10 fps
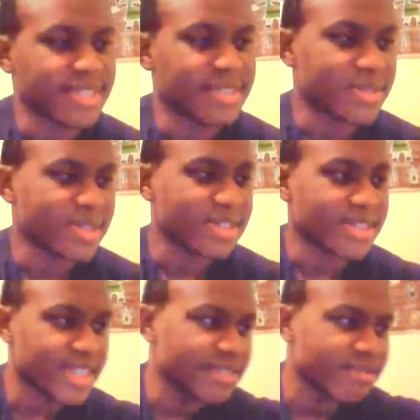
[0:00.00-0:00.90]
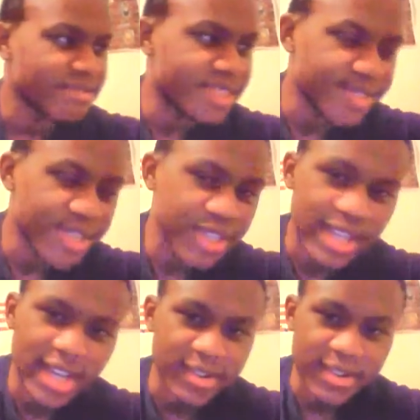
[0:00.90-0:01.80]
I'm starting to think the video.
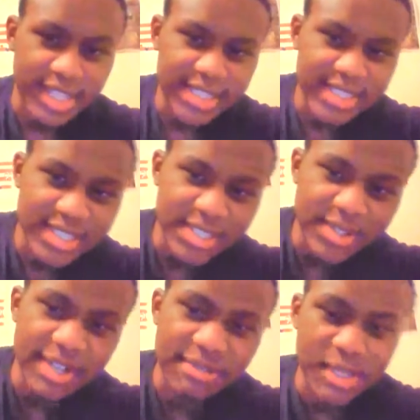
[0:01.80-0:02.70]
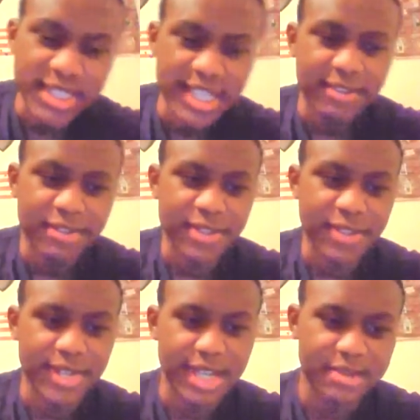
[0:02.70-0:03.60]
I don't know. I guess I just don't have much time for
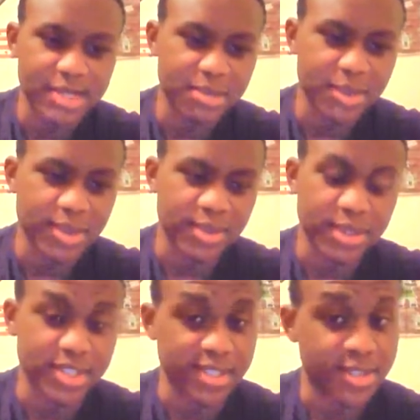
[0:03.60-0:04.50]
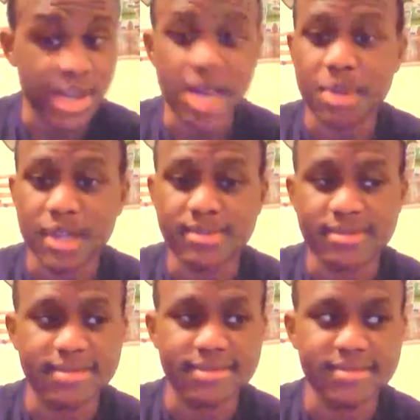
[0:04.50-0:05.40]
video games anymore, which is crappy.
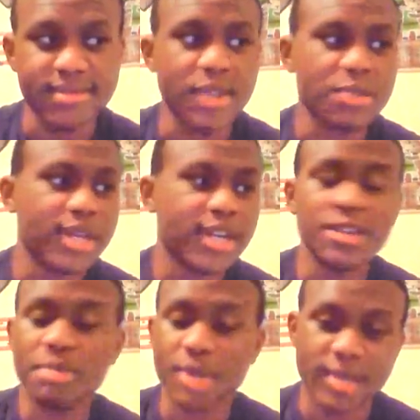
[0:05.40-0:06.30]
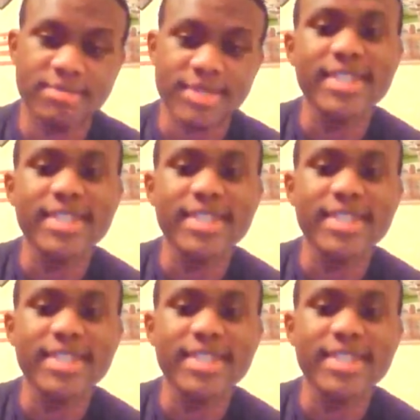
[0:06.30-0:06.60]
I was playing Earthbound.